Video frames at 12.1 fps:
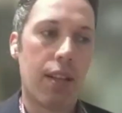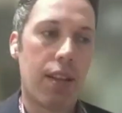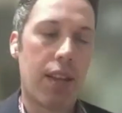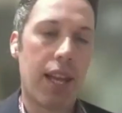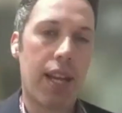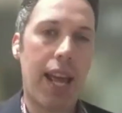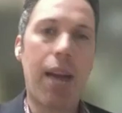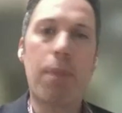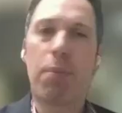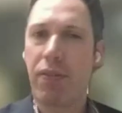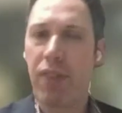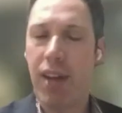that
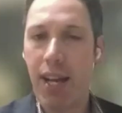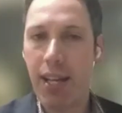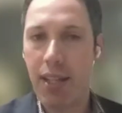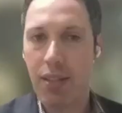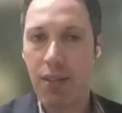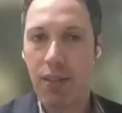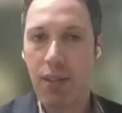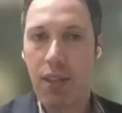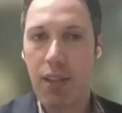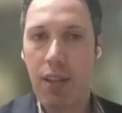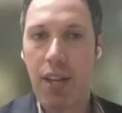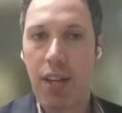amplifies
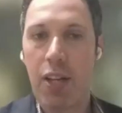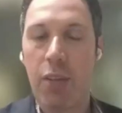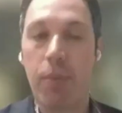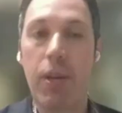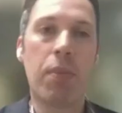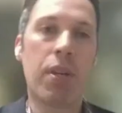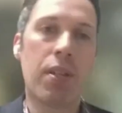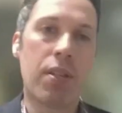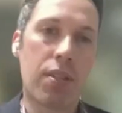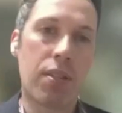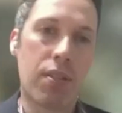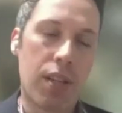their
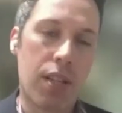commitments